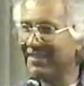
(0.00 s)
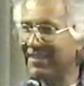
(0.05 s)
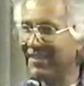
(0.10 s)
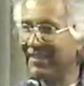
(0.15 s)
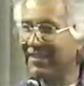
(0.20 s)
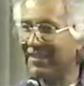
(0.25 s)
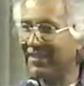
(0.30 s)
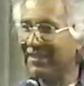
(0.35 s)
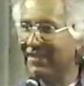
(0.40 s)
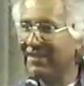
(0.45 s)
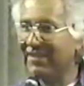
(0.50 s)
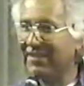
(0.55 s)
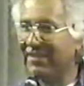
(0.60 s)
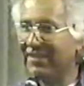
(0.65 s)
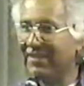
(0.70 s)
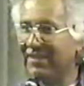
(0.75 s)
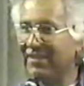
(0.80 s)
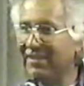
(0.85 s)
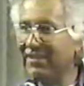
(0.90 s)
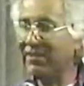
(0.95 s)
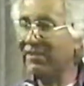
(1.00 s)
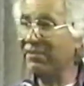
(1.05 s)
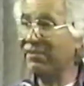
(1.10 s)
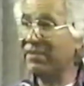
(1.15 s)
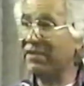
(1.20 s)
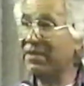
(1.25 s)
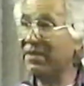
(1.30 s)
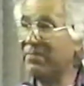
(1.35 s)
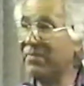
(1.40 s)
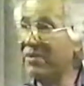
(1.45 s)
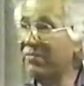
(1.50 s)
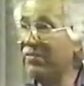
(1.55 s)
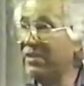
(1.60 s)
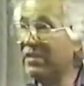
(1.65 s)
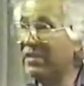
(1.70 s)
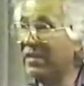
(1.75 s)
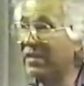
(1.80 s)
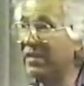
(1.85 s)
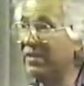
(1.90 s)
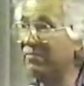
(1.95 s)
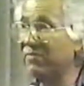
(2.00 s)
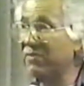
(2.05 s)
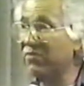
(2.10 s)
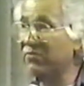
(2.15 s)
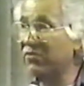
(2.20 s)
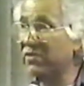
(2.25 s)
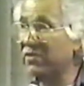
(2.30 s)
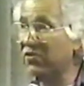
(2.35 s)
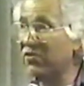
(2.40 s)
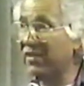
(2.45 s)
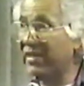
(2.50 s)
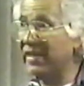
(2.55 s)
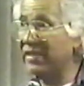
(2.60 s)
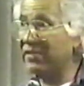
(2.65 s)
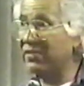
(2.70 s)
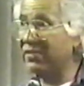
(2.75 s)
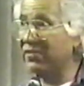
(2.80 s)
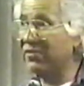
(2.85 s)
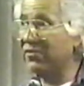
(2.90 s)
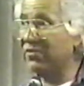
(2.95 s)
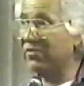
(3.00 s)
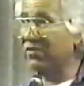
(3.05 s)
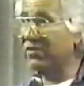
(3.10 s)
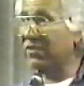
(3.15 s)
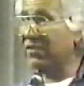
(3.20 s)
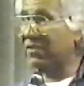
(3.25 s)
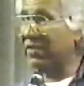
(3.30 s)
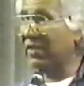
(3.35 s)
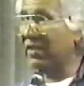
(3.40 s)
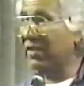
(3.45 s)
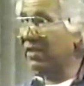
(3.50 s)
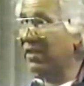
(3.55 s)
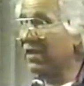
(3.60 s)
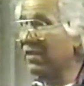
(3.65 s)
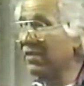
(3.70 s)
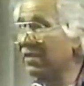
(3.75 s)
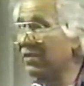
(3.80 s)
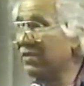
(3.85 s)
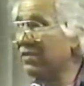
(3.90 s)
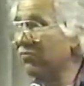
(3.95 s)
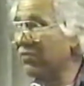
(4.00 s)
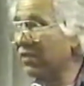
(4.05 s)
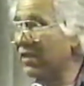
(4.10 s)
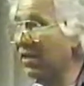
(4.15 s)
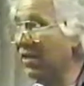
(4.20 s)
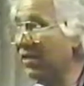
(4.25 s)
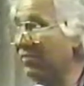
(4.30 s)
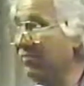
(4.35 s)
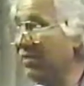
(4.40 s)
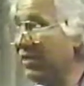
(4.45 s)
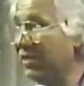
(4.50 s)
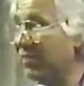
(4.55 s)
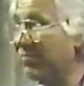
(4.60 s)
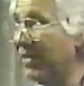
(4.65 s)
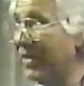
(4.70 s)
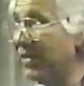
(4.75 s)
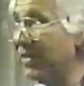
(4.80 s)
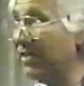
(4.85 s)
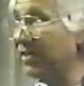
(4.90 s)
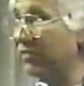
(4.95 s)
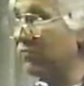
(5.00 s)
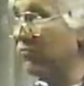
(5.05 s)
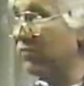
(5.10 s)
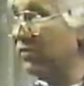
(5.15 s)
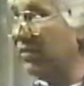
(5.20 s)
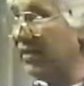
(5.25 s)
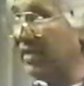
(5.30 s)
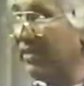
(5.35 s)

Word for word: Yeah. They'll look up every time the word grace is used and say, this is what God means by this word